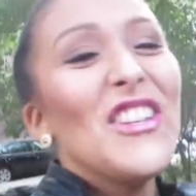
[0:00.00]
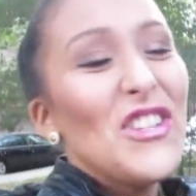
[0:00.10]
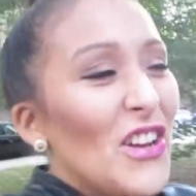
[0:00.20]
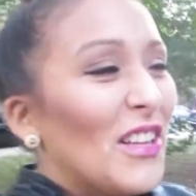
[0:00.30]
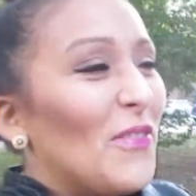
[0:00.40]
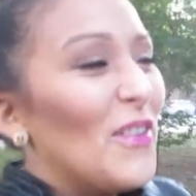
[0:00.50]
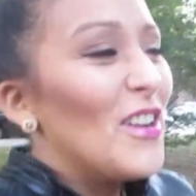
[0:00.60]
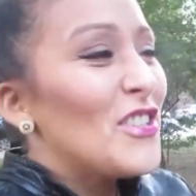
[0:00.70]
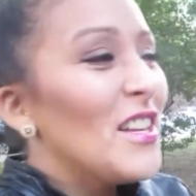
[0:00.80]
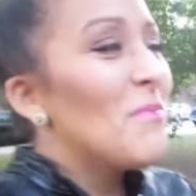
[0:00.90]
the chocolate
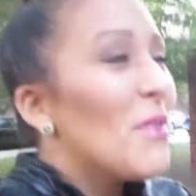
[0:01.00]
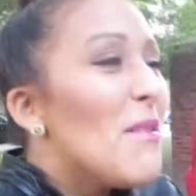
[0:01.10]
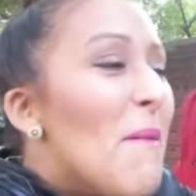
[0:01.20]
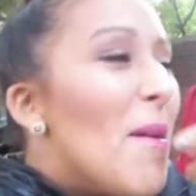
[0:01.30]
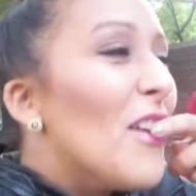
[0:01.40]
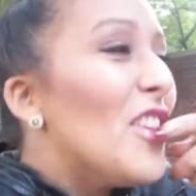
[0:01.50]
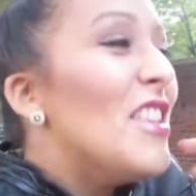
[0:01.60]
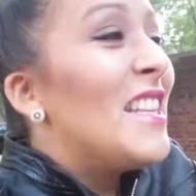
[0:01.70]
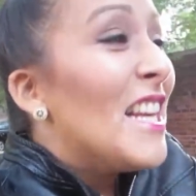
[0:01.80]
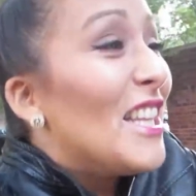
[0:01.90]
frosting, put it in my mouth, and
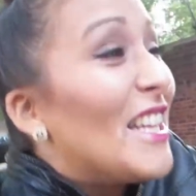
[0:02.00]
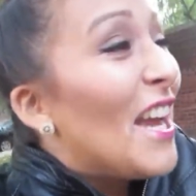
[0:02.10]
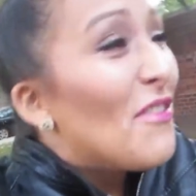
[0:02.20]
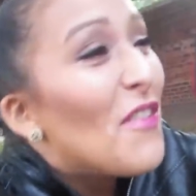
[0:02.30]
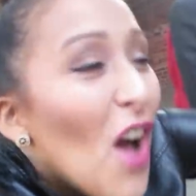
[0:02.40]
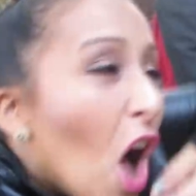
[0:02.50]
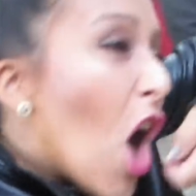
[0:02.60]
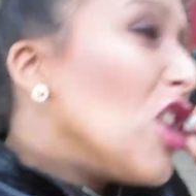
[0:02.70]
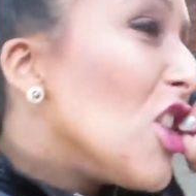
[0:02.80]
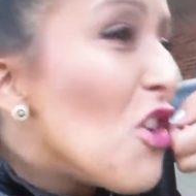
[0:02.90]
then take the cake with it.
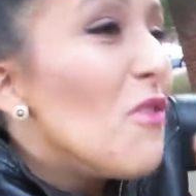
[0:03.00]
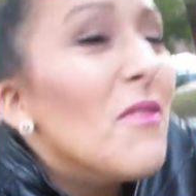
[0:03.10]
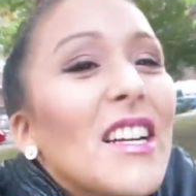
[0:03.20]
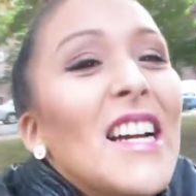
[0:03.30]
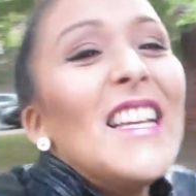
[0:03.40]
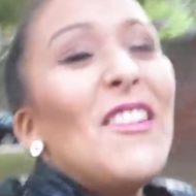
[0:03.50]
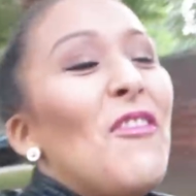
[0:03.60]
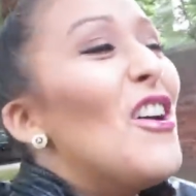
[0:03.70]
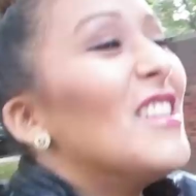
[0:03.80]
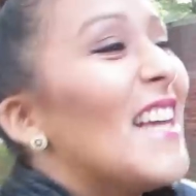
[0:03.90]
Cause it
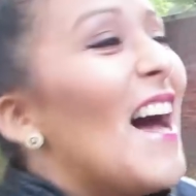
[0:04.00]
falls